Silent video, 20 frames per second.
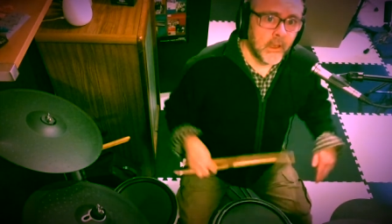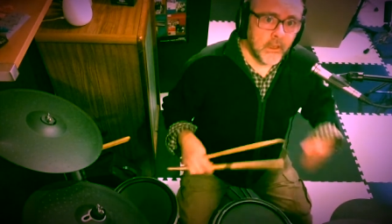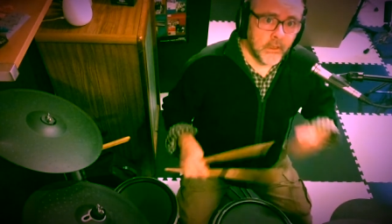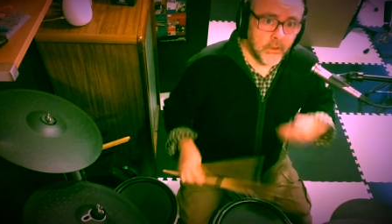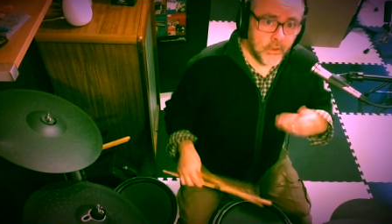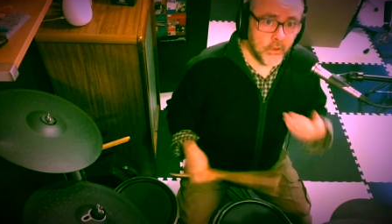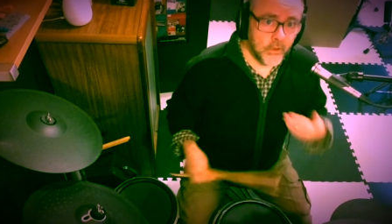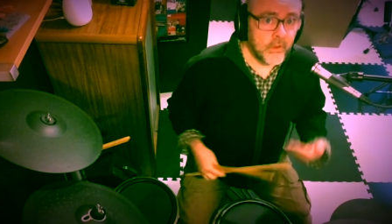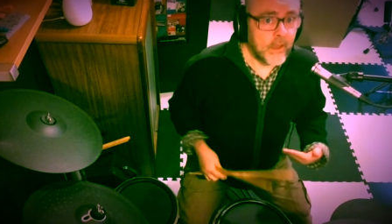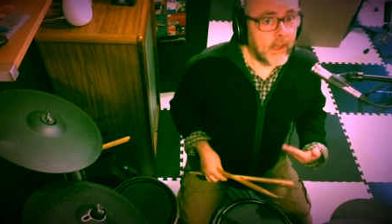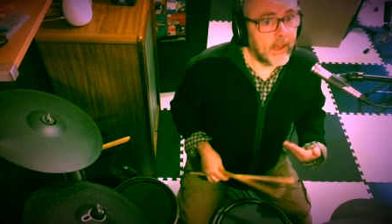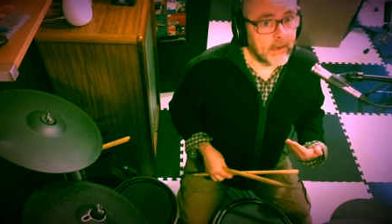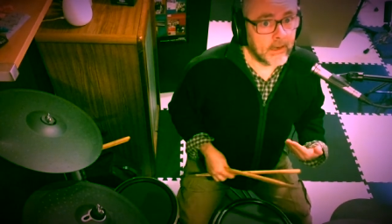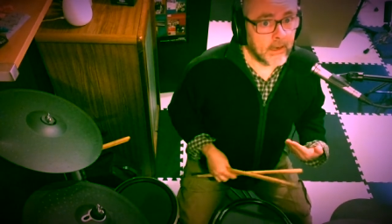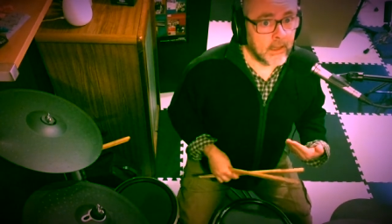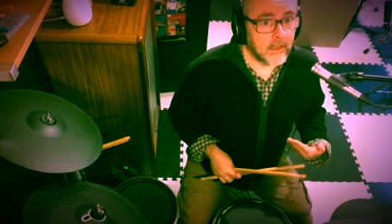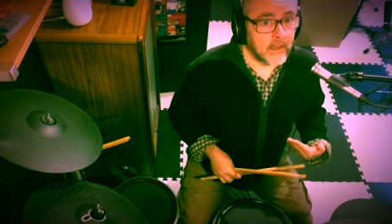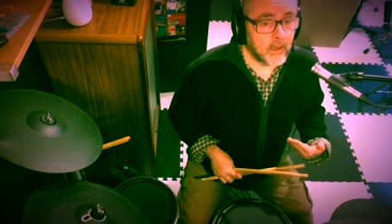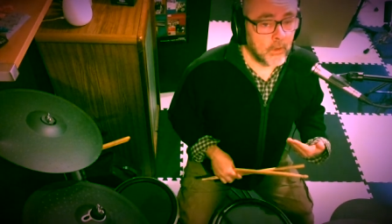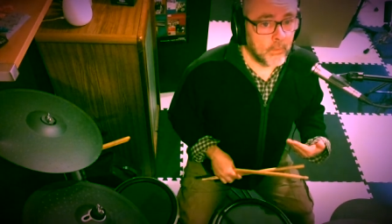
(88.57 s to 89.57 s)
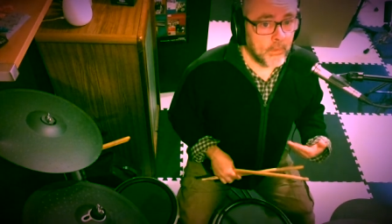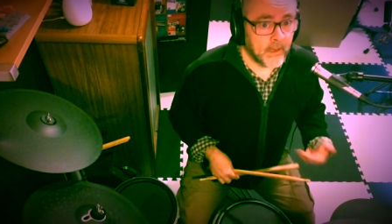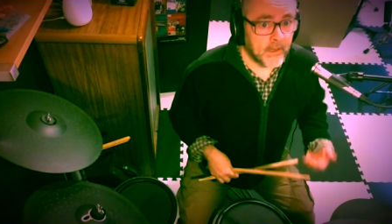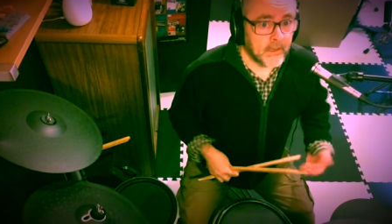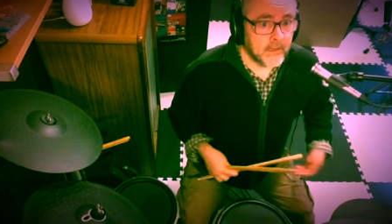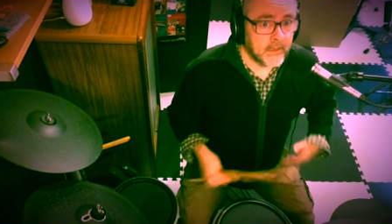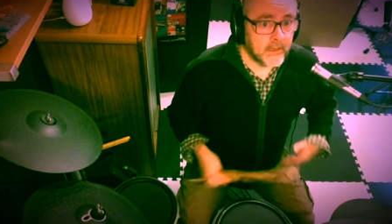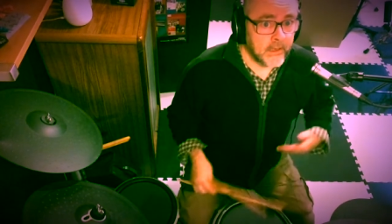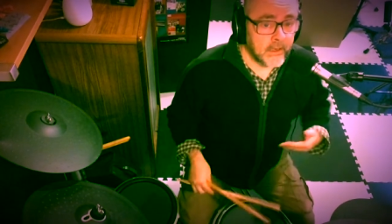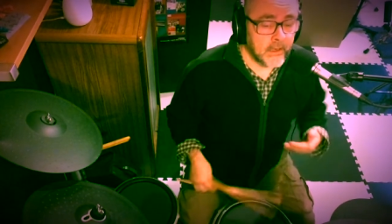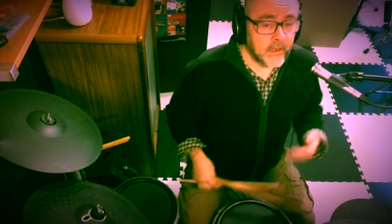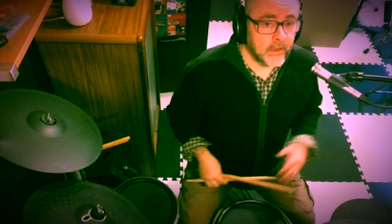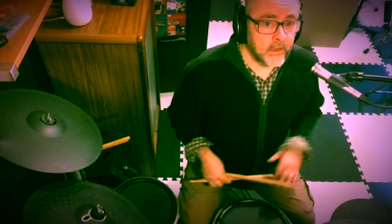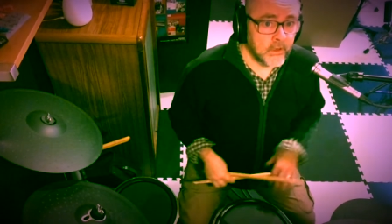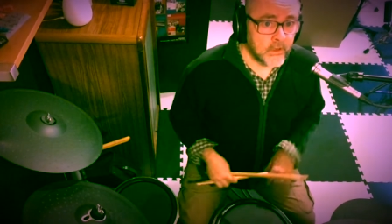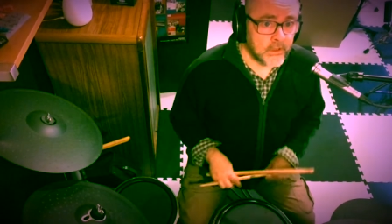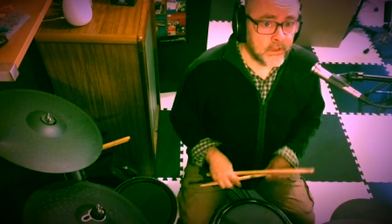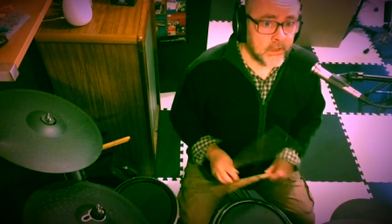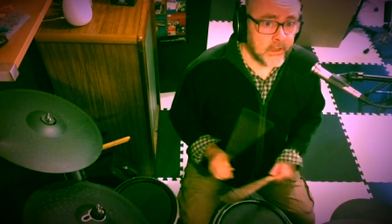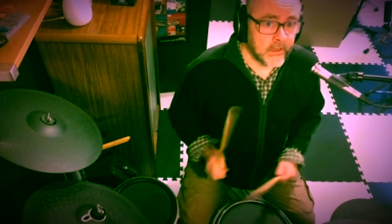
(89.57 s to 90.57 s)
Do that a little bit to get
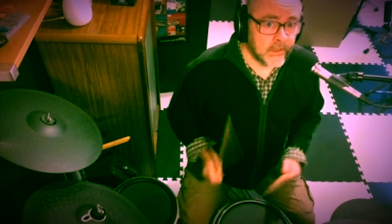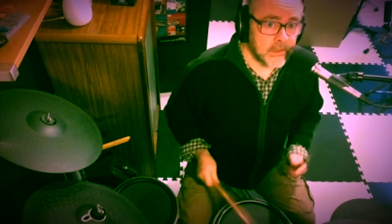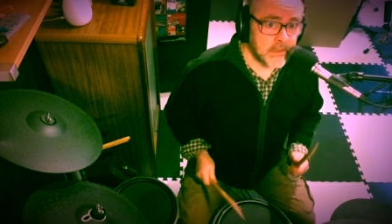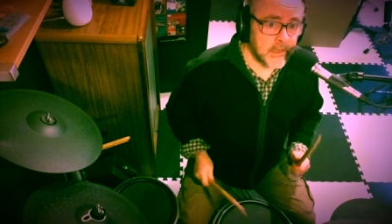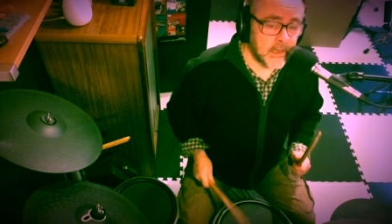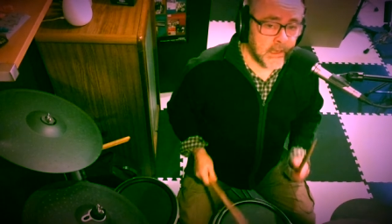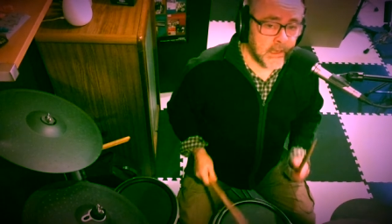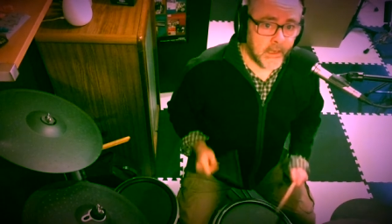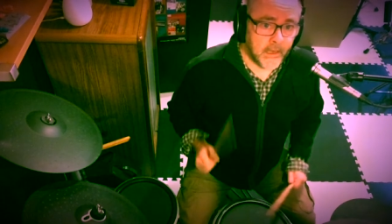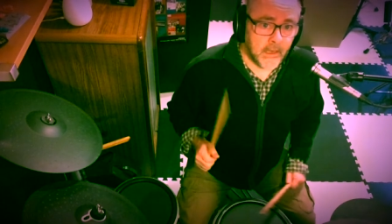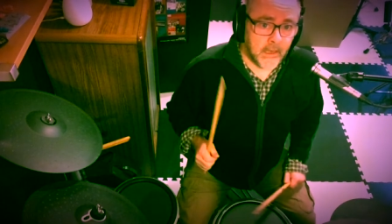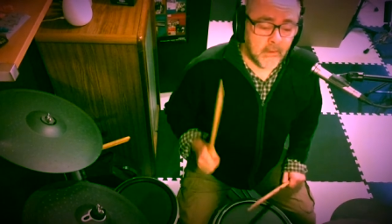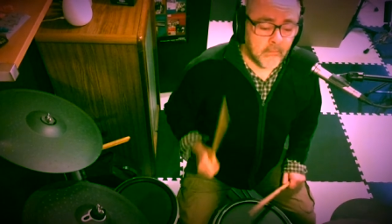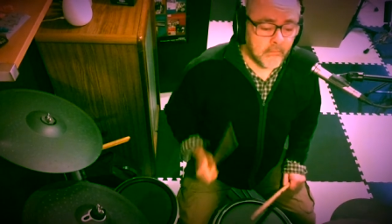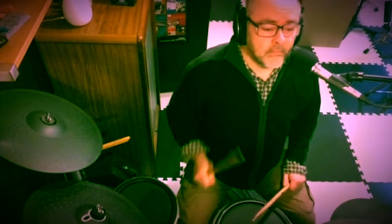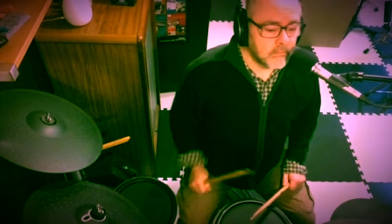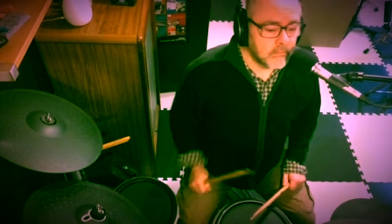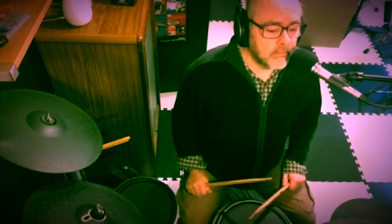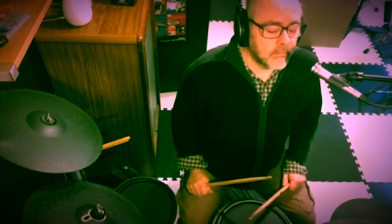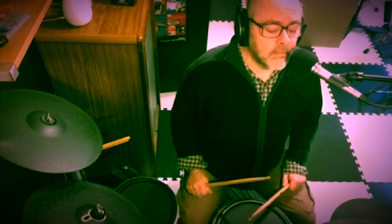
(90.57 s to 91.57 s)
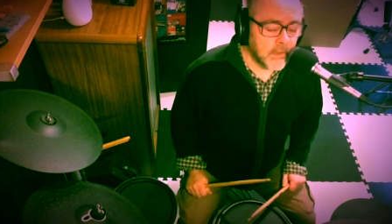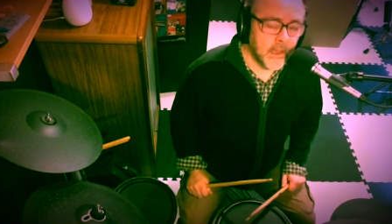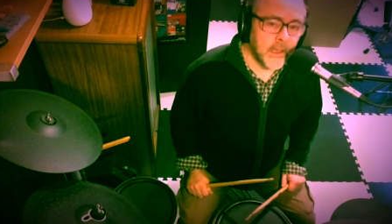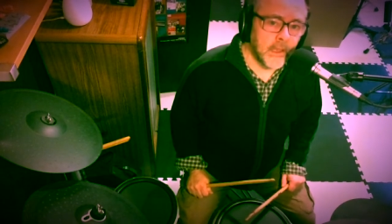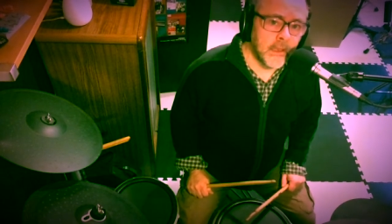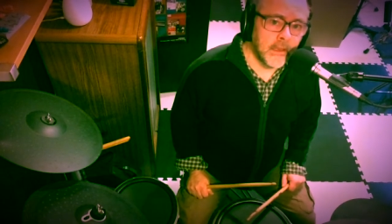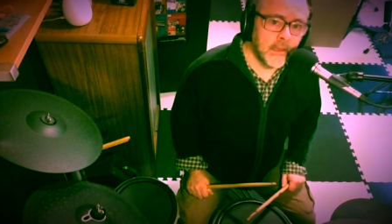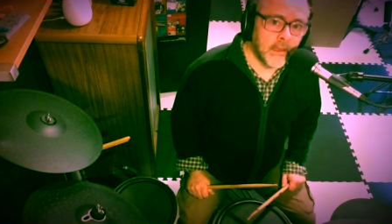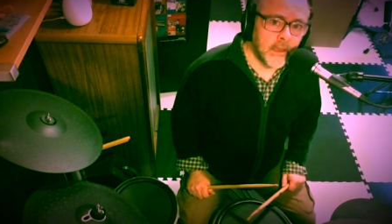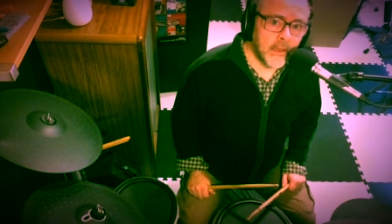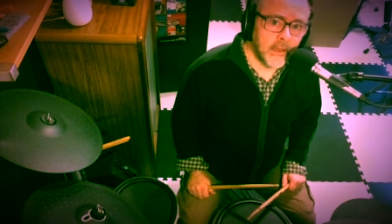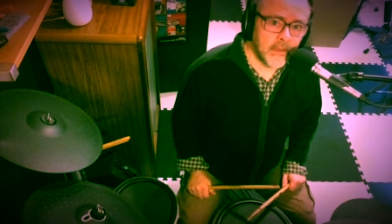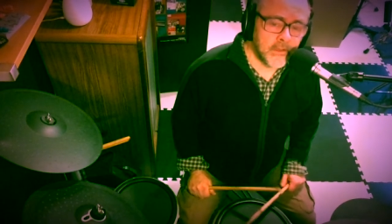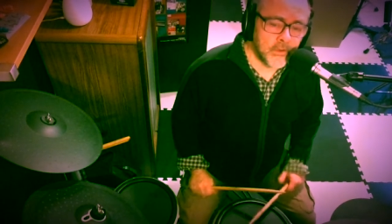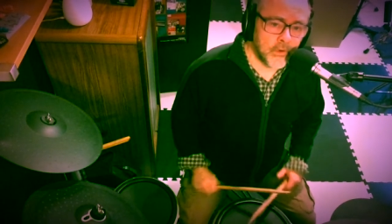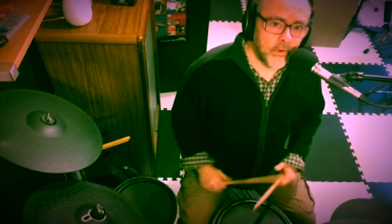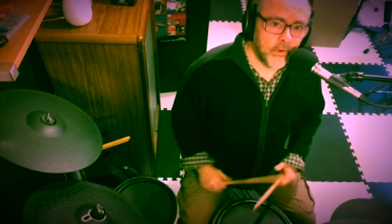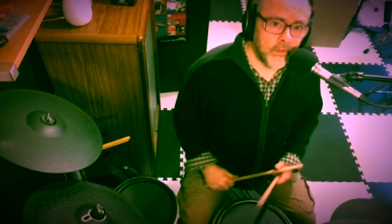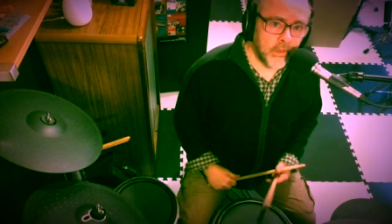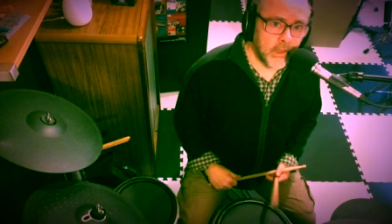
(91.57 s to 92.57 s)
used to the sticking and that
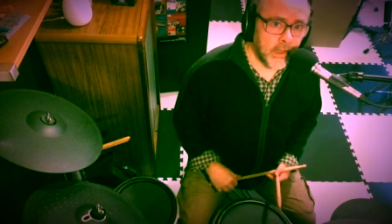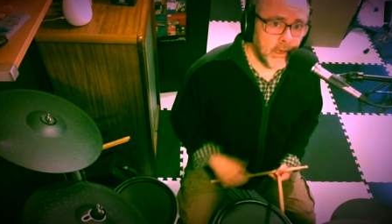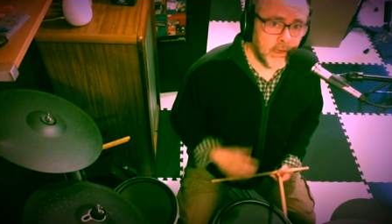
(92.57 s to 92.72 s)
sort of thing.